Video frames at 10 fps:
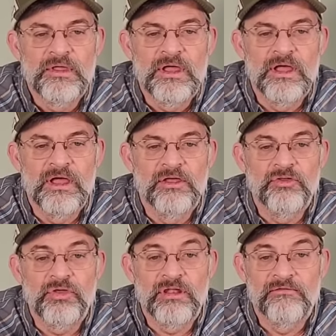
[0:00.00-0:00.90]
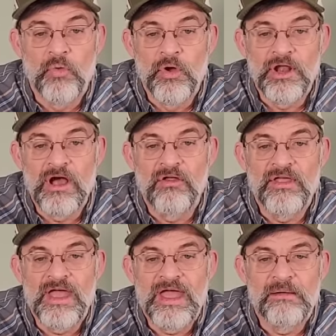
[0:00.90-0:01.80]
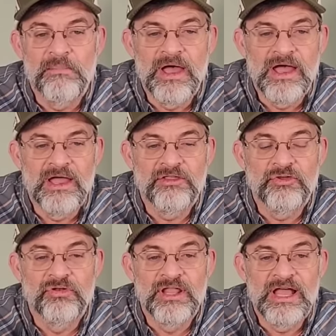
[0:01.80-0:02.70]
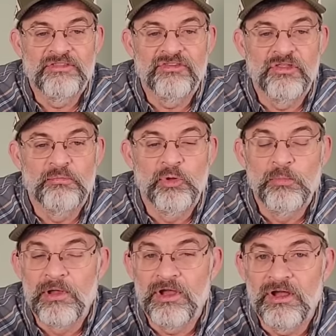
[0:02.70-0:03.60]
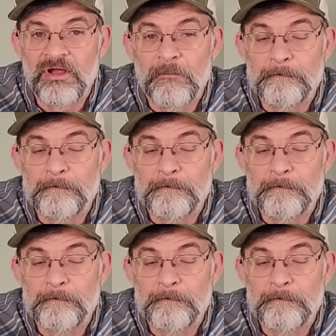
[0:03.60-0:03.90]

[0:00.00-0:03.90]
Uh, you can avoid all that by utilizing the Blueberry